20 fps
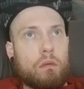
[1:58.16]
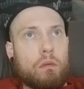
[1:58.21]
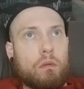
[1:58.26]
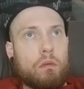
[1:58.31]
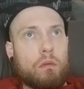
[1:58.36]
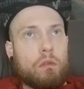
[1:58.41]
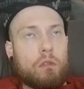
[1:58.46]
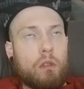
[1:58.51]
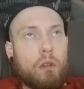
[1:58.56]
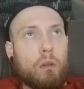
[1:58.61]

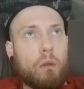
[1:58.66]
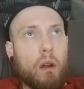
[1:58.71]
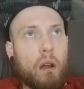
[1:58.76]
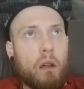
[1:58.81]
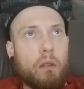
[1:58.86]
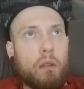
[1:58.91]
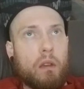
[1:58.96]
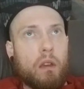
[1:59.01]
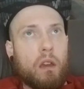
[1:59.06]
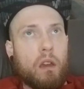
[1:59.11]
so around
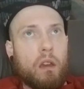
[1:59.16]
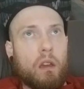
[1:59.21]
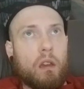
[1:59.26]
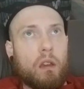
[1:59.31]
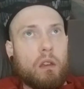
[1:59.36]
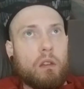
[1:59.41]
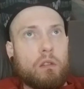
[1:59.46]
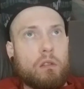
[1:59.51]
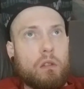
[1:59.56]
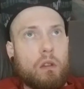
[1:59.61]
the
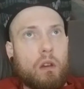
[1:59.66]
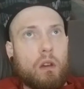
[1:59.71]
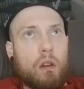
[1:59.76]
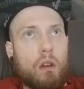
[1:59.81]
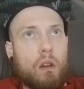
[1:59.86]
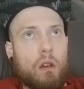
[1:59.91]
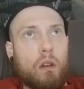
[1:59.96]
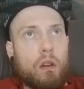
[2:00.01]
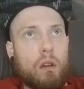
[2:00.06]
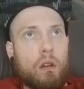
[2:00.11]
age
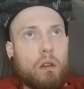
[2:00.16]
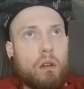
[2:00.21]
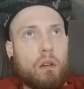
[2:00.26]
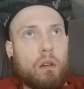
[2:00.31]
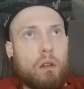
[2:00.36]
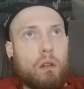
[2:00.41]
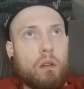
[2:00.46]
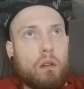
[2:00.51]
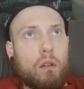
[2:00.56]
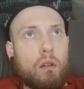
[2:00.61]

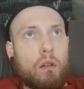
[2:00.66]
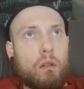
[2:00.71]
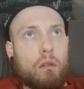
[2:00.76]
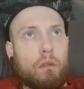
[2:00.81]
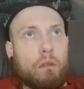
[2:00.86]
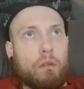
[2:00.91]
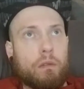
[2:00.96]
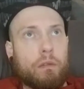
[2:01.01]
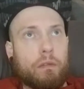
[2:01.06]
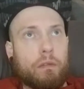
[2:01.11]
of